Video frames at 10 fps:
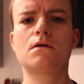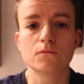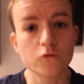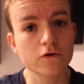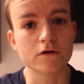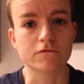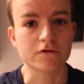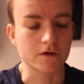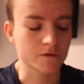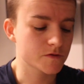Morning,
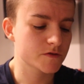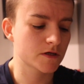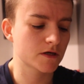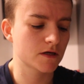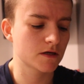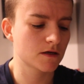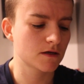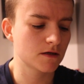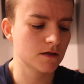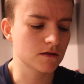folks.
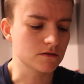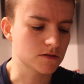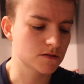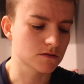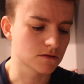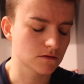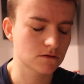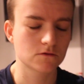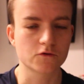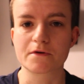It is
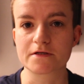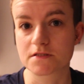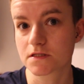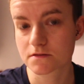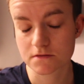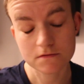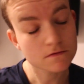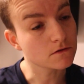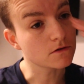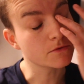6:15
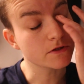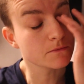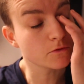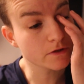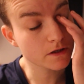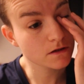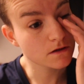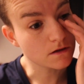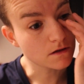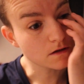on a Monday morning.
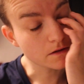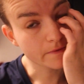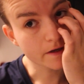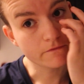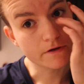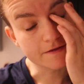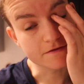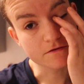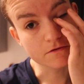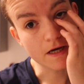I'm getting ready
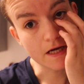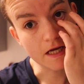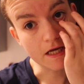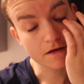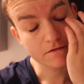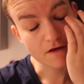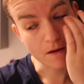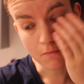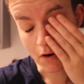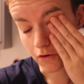to do a
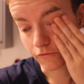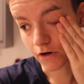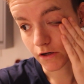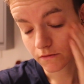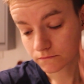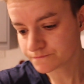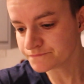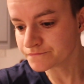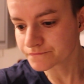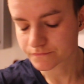tempo run.
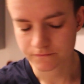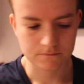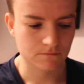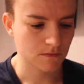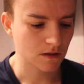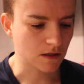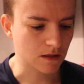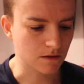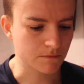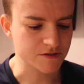
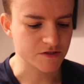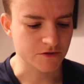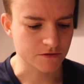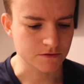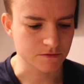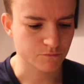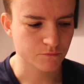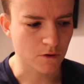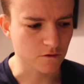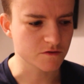As you can
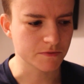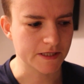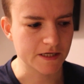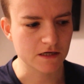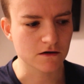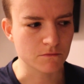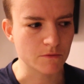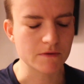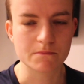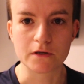possibly hear, I'm a
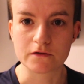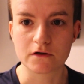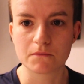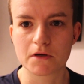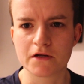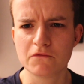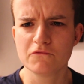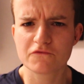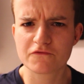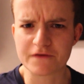bit bunged up. I
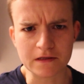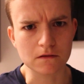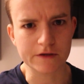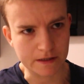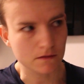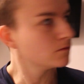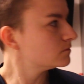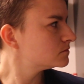don't feel ill,